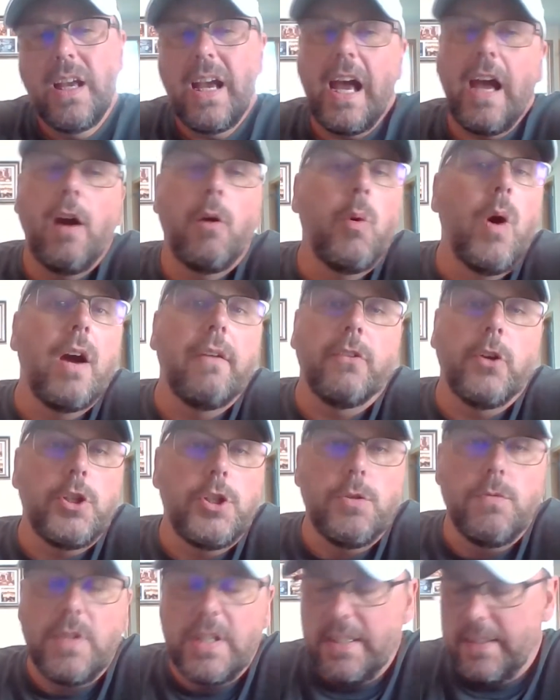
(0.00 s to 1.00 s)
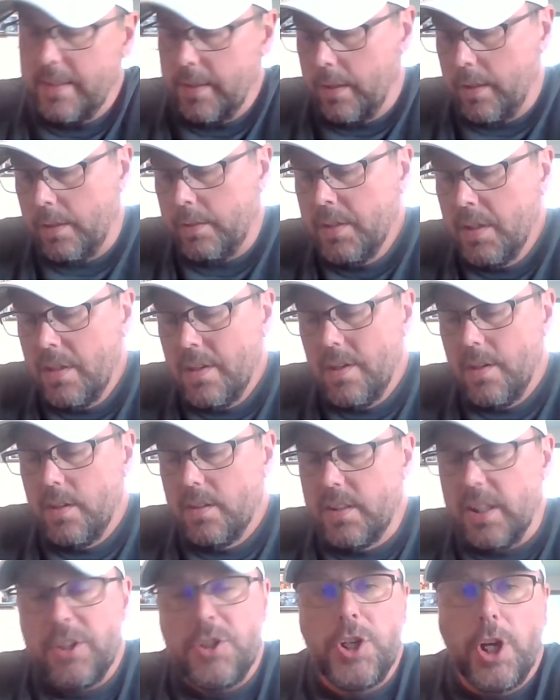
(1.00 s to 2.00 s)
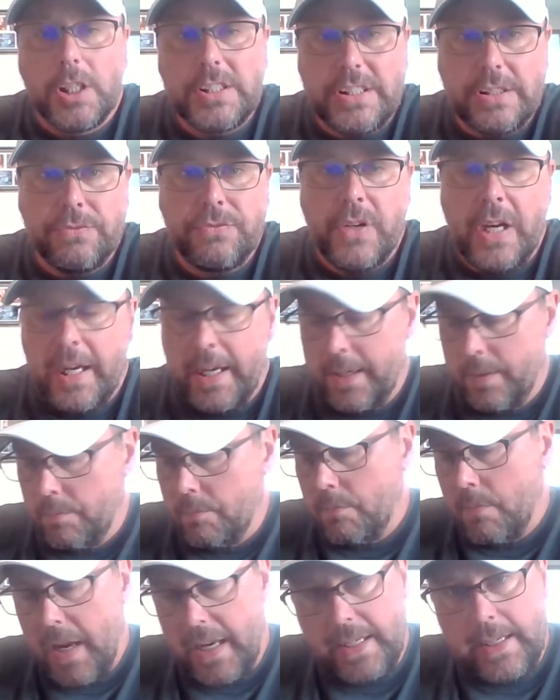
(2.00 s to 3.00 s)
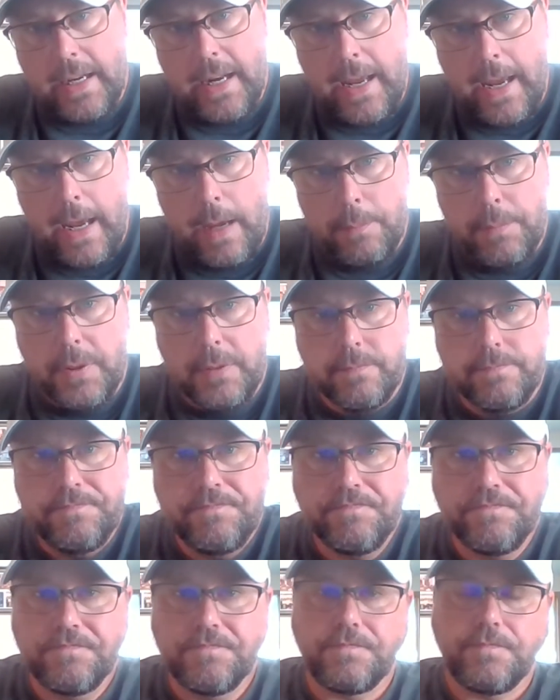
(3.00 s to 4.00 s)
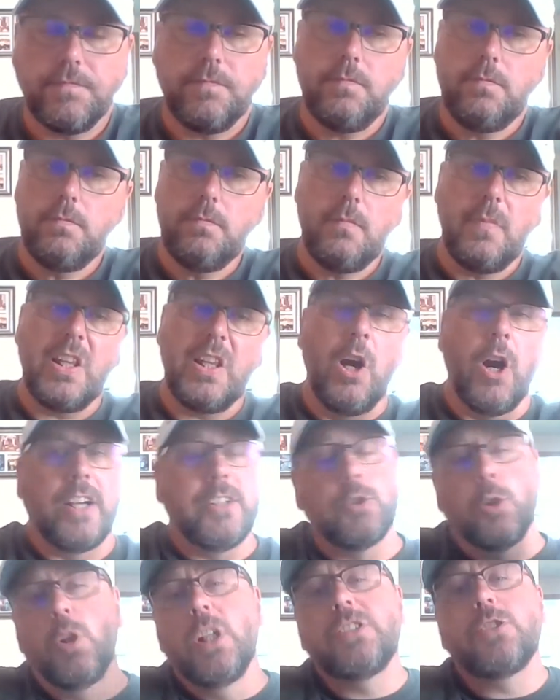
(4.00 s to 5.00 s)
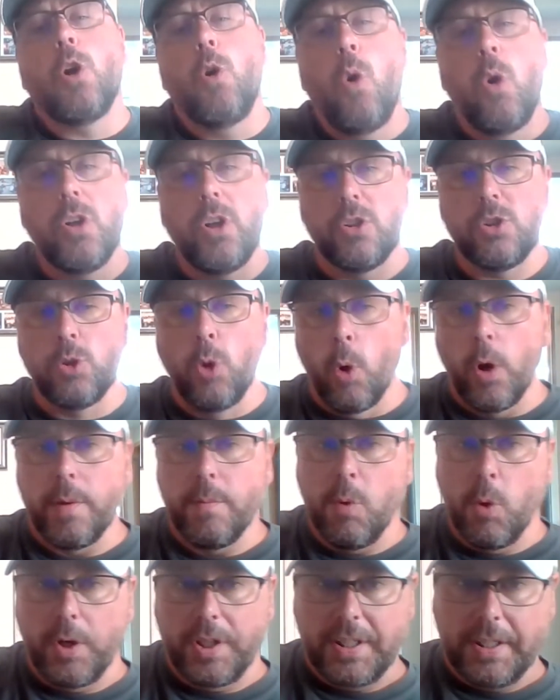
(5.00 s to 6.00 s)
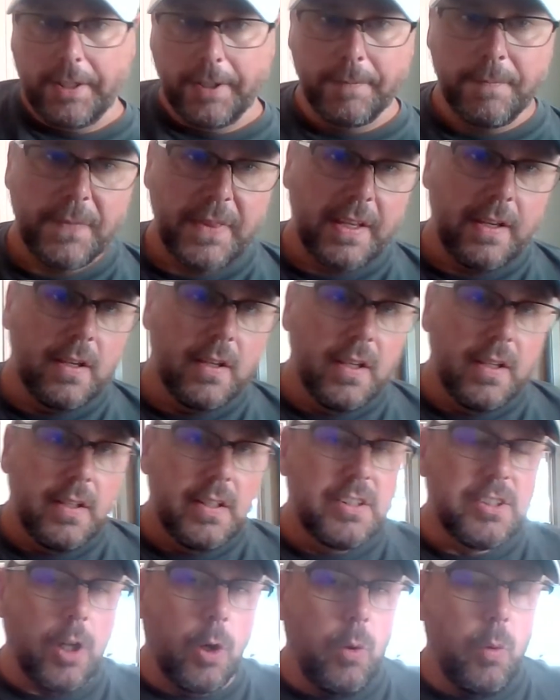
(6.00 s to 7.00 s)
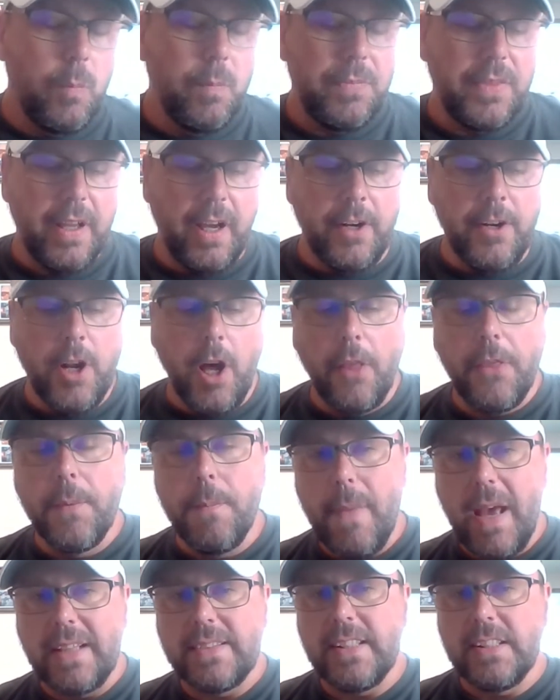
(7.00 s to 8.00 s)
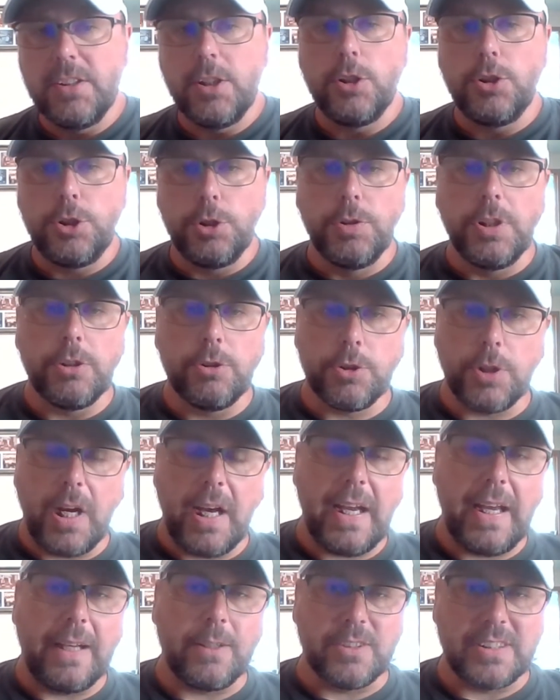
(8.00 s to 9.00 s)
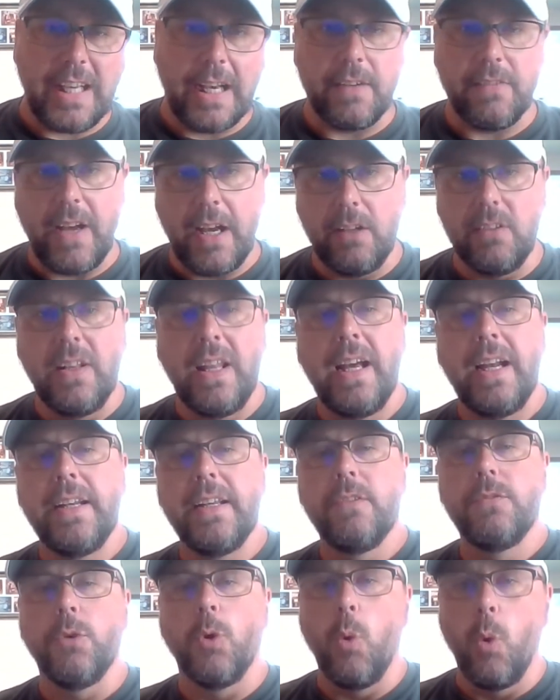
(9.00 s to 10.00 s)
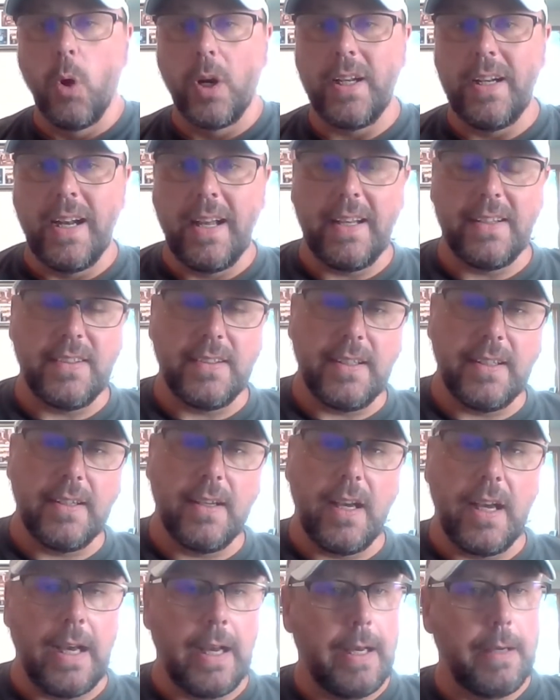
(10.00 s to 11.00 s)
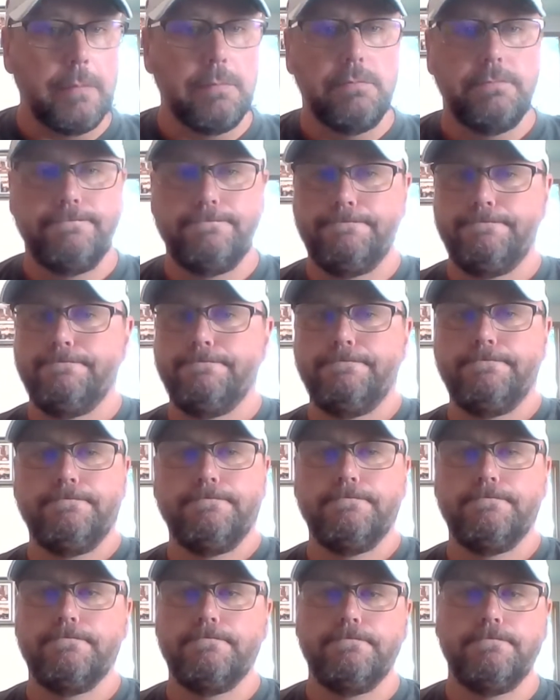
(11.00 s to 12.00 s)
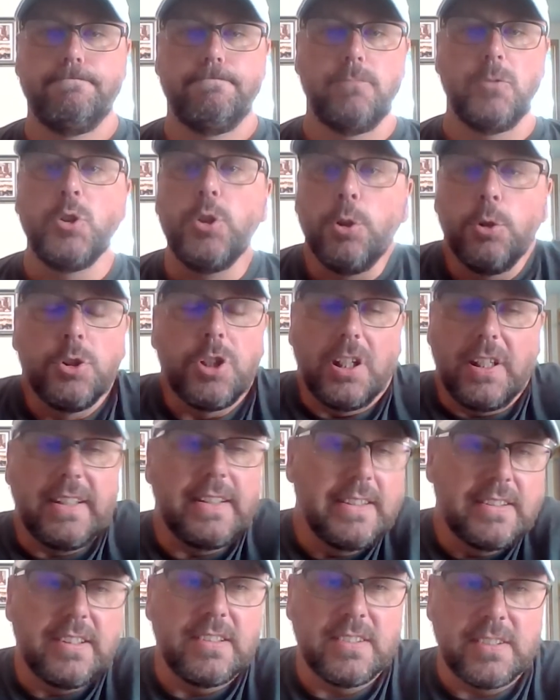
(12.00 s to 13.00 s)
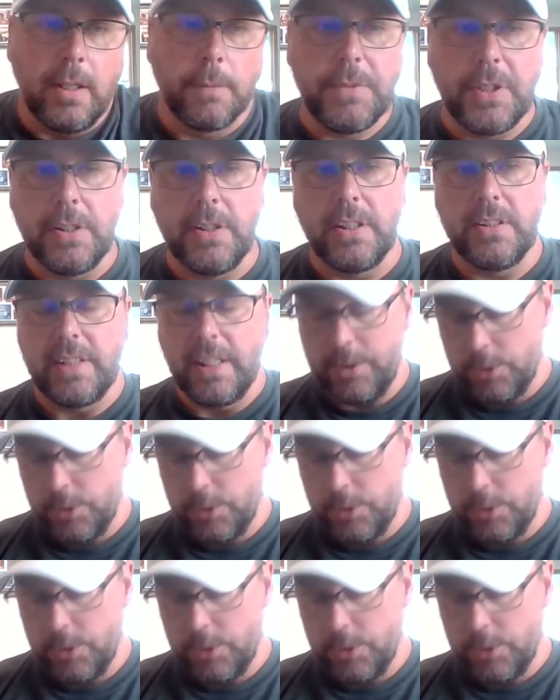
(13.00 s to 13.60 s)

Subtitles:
however you need to justify it and make it happen. All right, so let's go on to storyboarding here. So another method that you can try outside of outlining for organizing, usually this is something that they